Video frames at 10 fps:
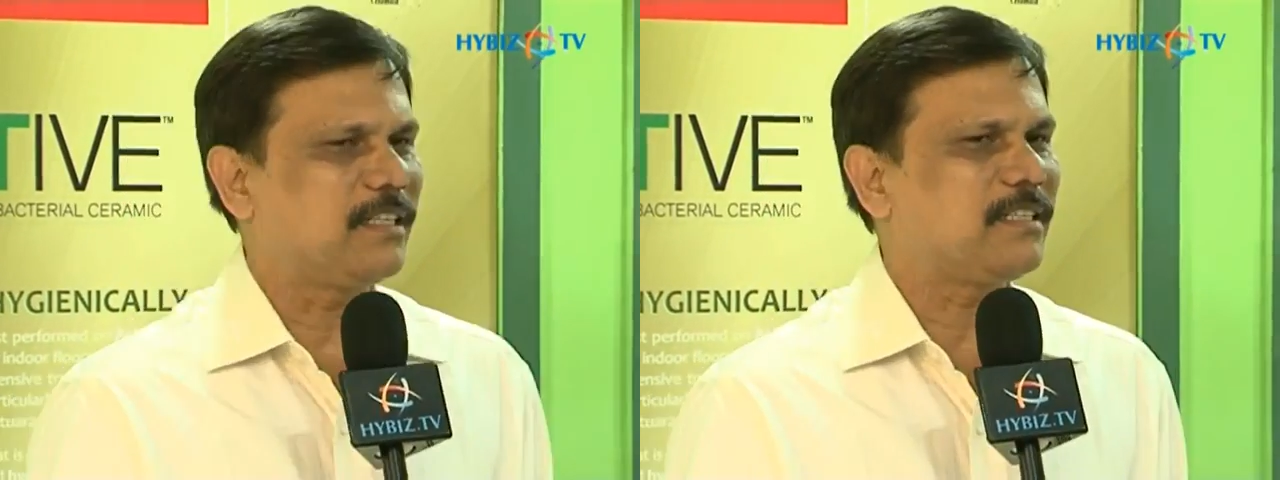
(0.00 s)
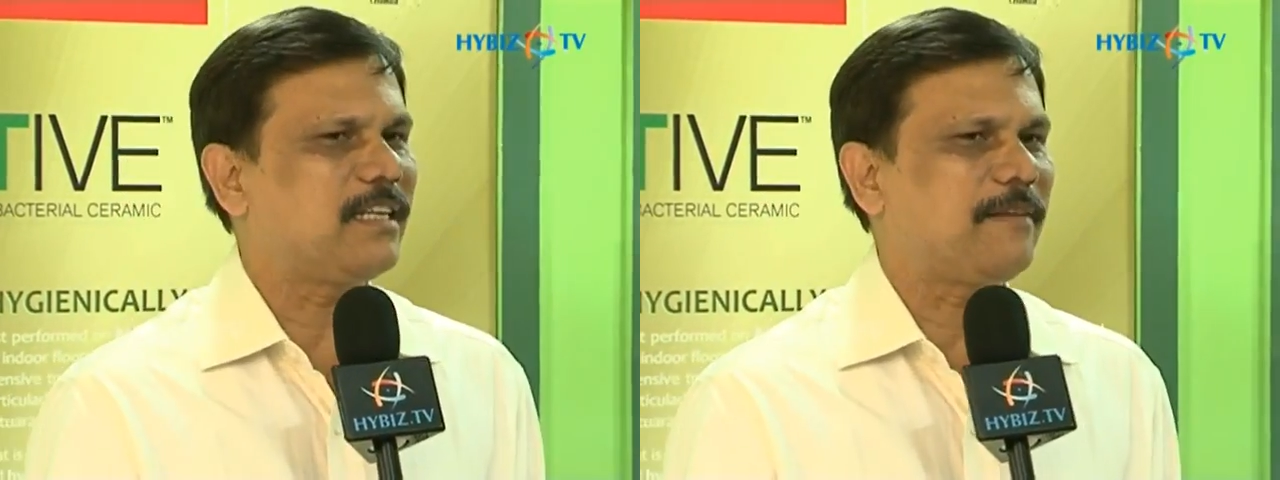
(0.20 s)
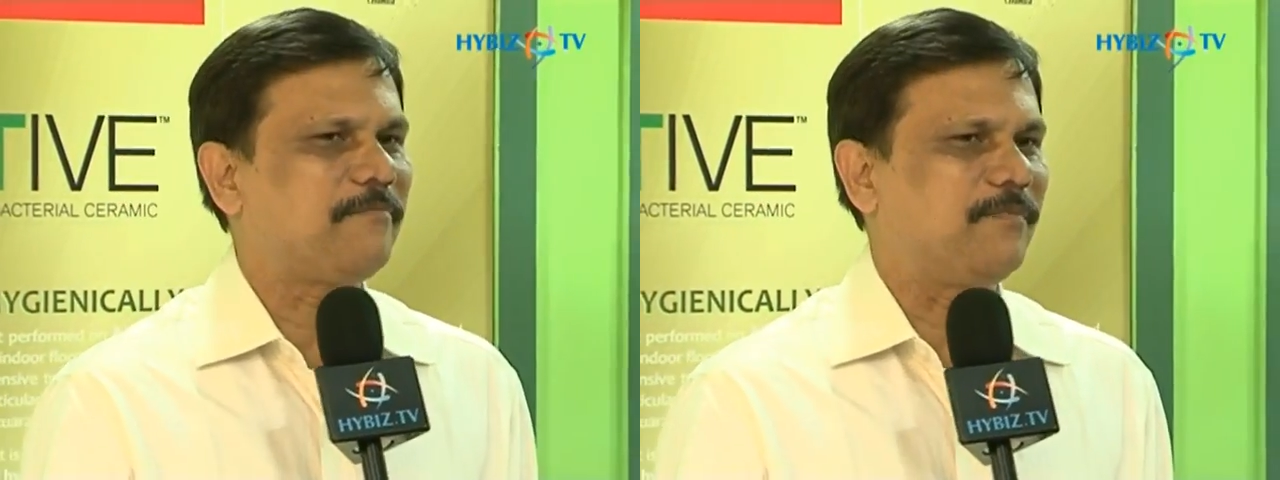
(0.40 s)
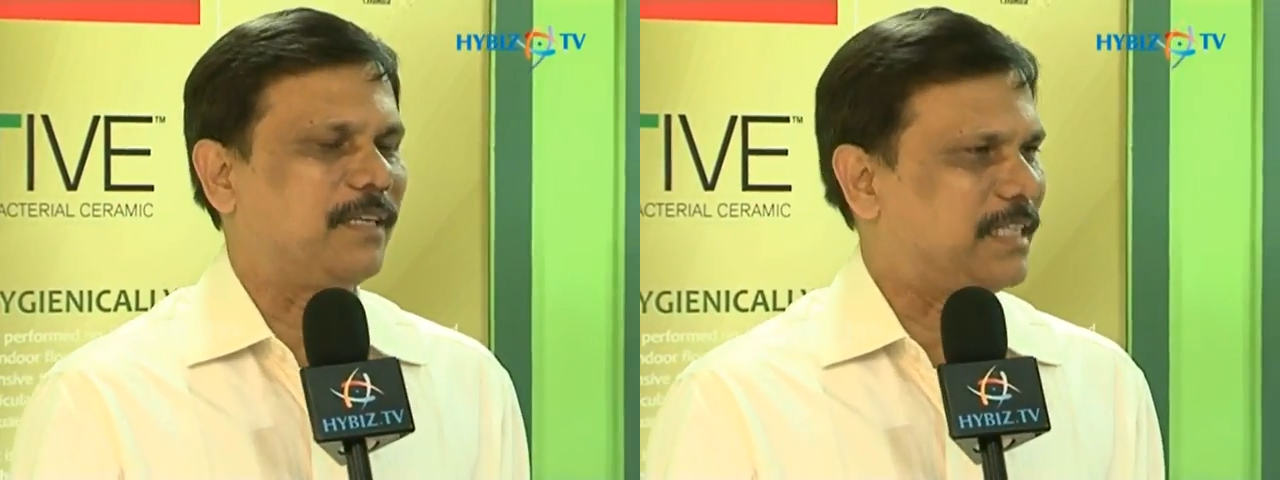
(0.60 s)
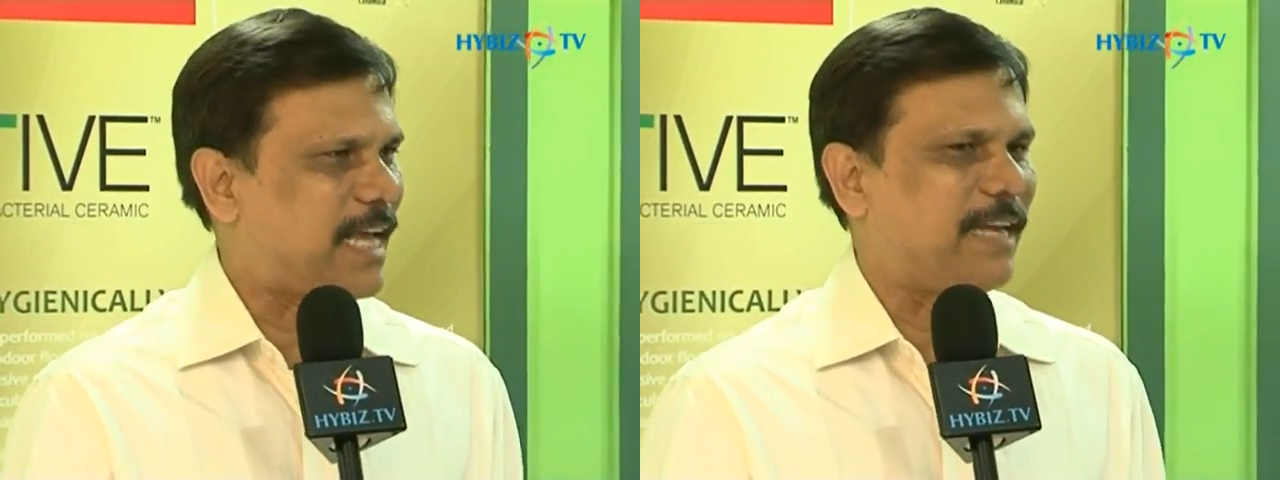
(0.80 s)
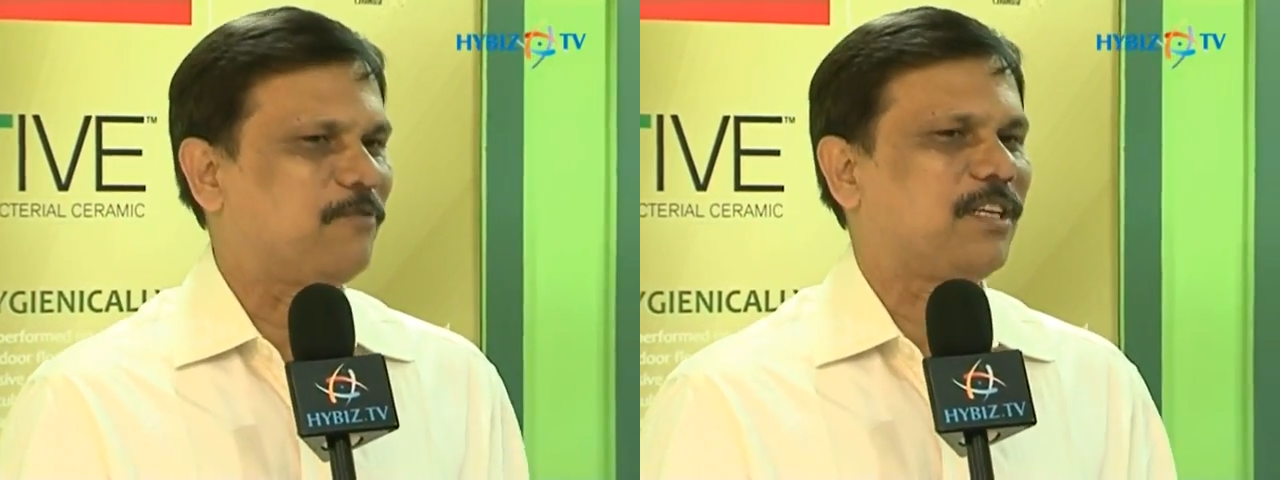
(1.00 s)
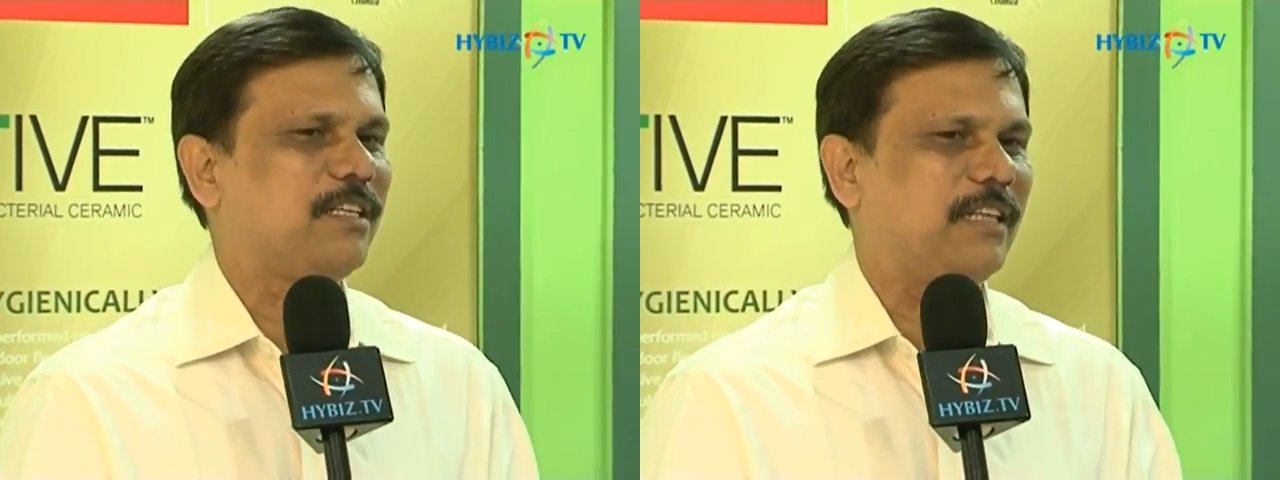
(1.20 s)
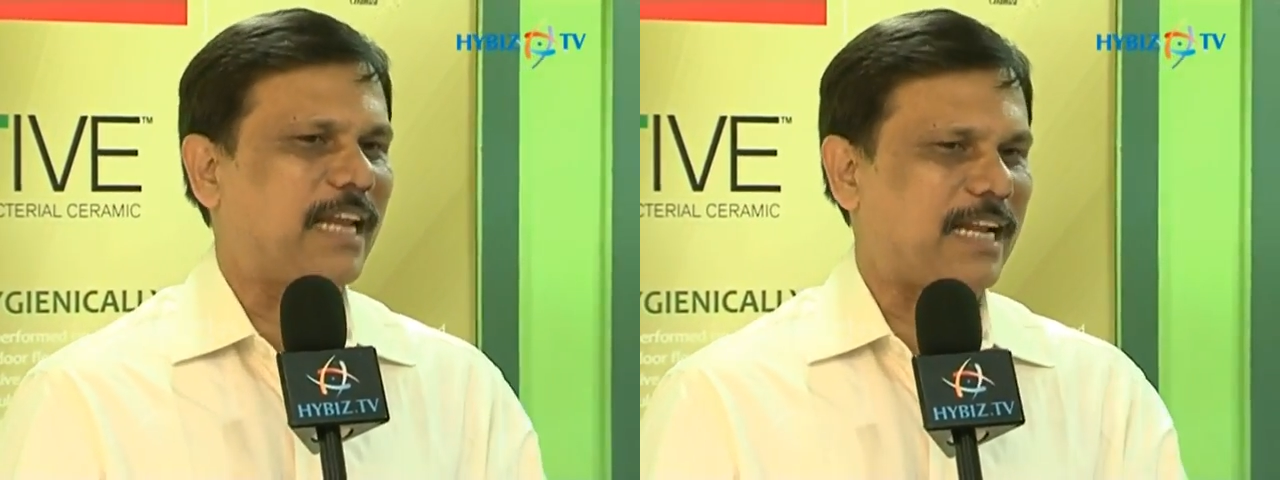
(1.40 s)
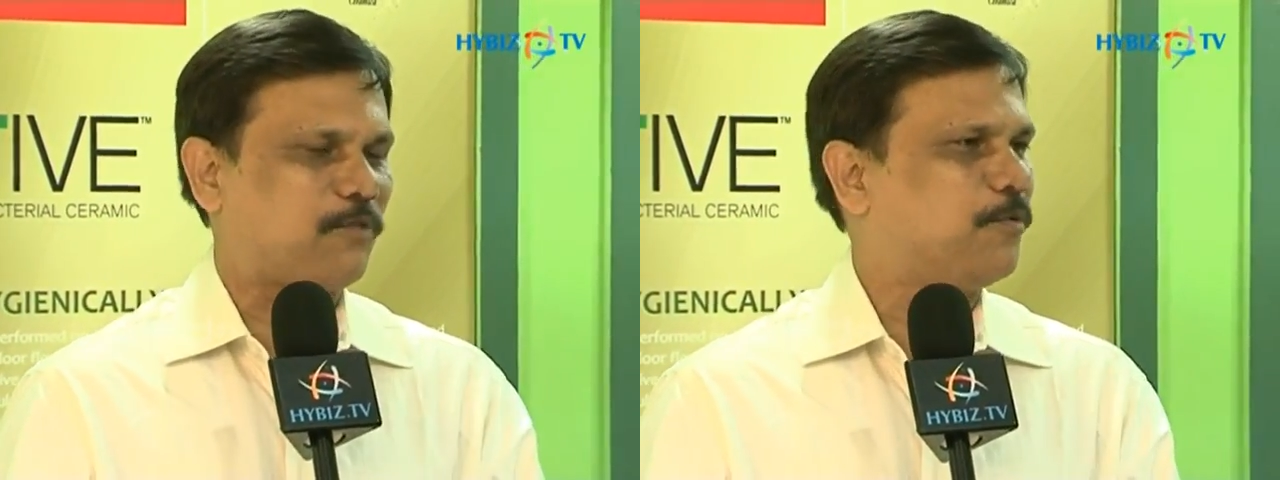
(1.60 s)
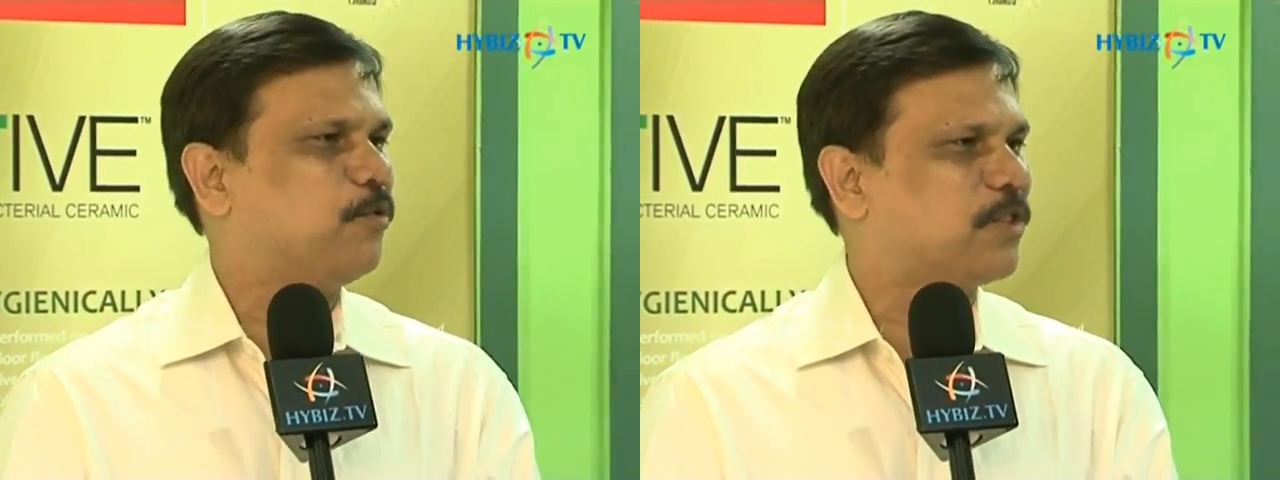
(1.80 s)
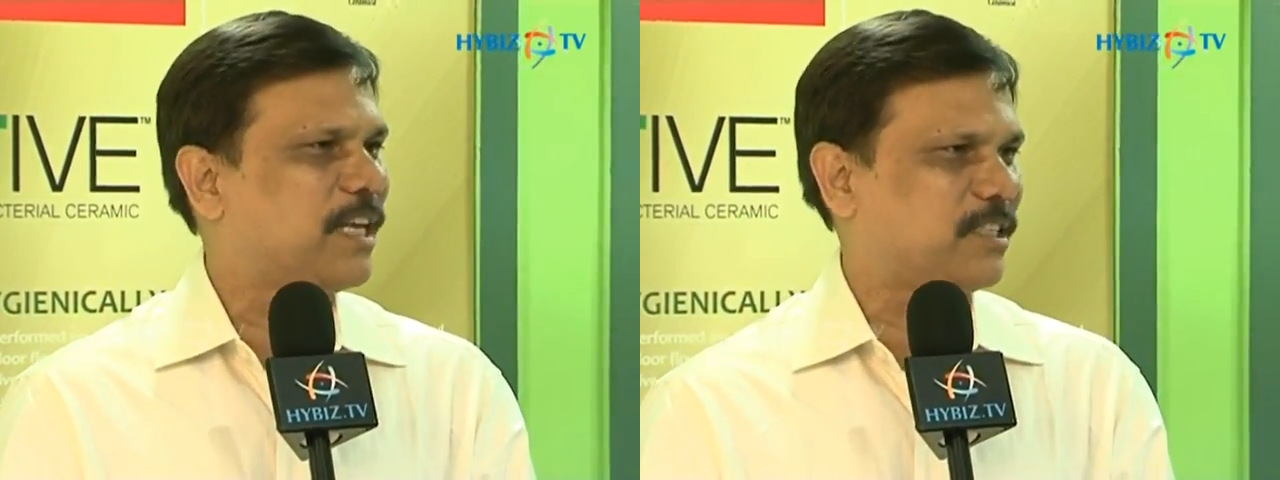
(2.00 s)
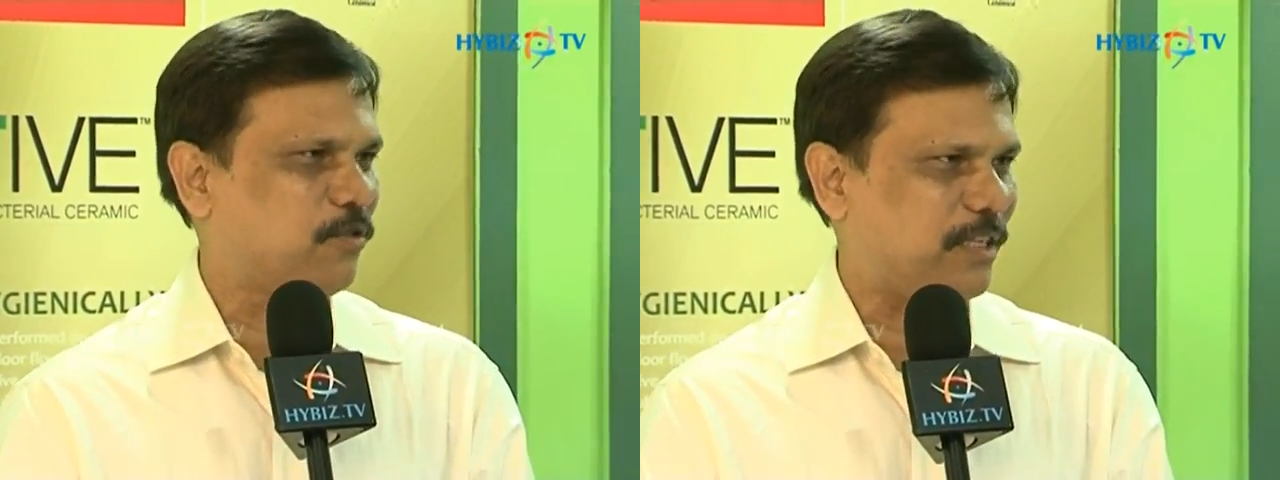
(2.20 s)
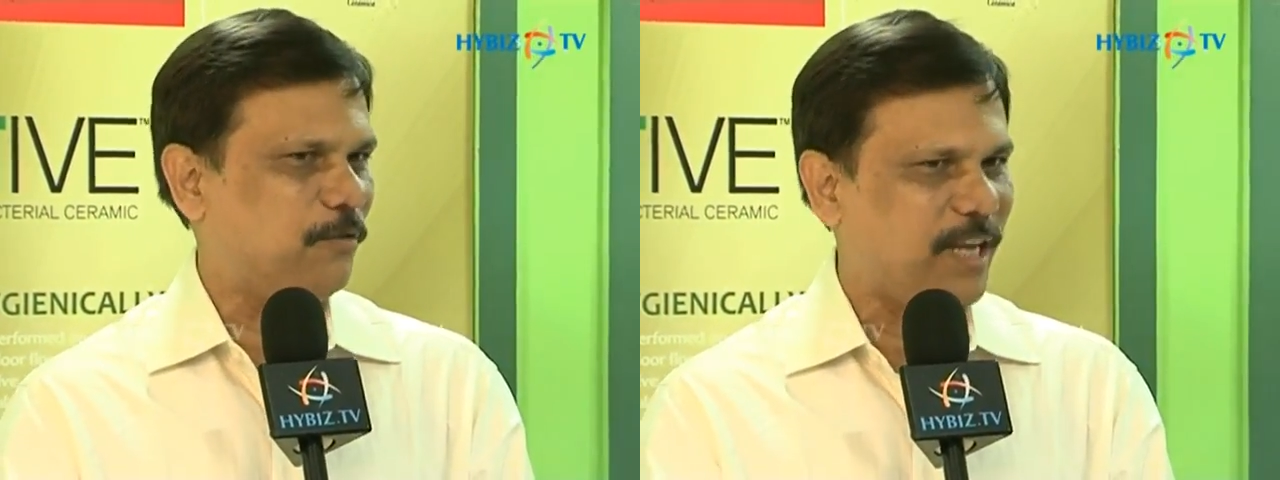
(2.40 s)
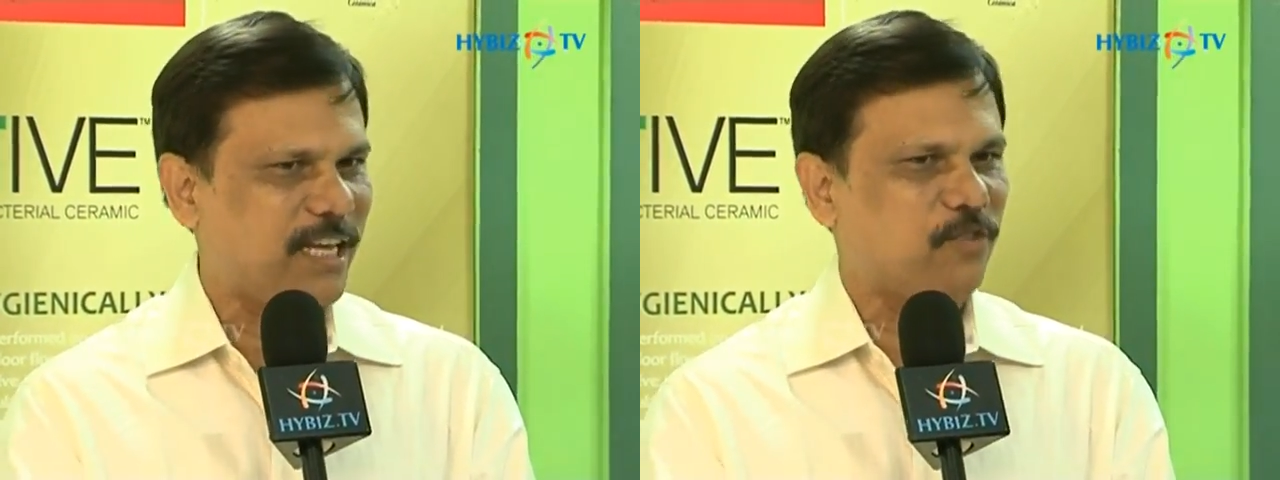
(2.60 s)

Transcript: is a design you see there are few things is unique in